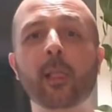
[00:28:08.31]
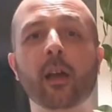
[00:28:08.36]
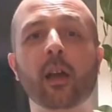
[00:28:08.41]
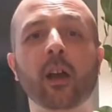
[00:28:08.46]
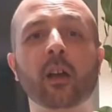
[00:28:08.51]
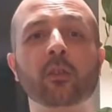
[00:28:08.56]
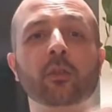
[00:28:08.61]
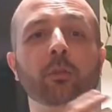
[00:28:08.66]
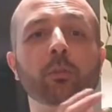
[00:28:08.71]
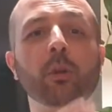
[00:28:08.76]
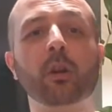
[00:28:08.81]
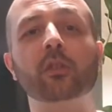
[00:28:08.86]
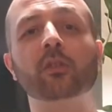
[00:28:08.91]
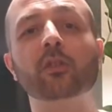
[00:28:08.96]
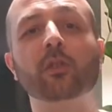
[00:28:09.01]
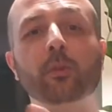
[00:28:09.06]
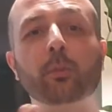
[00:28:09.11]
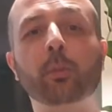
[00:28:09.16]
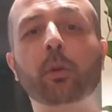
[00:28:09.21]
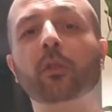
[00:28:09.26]
as much
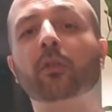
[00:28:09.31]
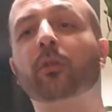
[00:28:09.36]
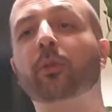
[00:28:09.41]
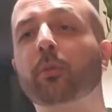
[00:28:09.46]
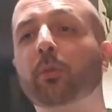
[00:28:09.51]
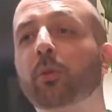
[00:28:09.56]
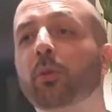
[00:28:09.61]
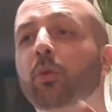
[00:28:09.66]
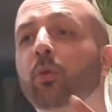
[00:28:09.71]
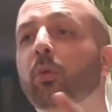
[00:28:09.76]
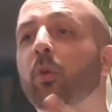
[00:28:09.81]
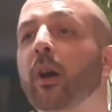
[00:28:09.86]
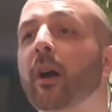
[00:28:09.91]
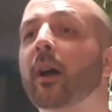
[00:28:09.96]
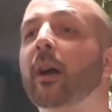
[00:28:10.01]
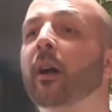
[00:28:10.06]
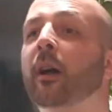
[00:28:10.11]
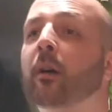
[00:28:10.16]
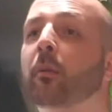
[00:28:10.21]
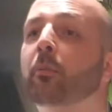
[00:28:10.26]
as possible
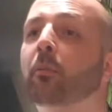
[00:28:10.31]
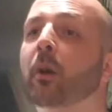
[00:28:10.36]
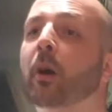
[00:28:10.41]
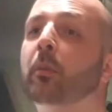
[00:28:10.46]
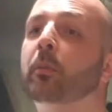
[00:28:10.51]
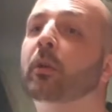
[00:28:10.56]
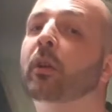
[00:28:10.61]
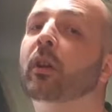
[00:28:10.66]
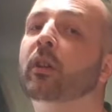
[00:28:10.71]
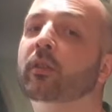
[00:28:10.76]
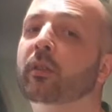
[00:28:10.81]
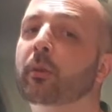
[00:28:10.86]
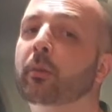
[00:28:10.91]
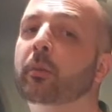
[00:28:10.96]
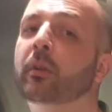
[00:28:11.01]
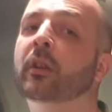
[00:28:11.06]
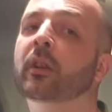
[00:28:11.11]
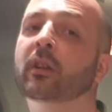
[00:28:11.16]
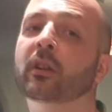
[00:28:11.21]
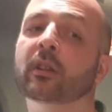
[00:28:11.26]
where my plants are
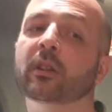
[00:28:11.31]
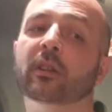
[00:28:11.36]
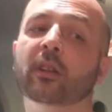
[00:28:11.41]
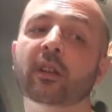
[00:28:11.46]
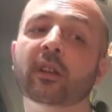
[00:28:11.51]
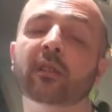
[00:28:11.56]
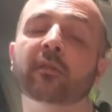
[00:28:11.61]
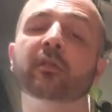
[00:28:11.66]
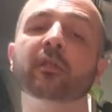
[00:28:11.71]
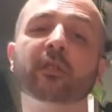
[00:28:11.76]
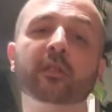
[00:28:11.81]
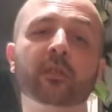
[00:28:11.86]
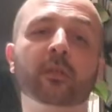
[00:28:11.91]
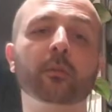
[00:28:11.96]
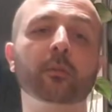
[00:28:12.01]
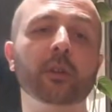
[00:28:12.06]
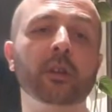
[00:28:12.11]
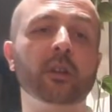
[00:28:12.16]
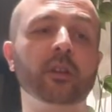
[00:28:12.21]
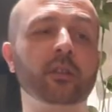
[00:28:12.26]
being delivered to
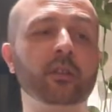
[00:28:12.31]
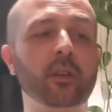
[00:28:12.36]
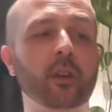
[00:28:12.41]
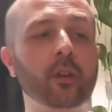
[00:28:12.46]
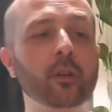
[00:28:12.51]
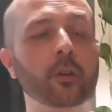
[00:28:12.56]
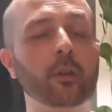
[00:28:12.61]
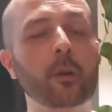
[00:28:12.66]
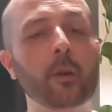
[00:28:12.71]
me. So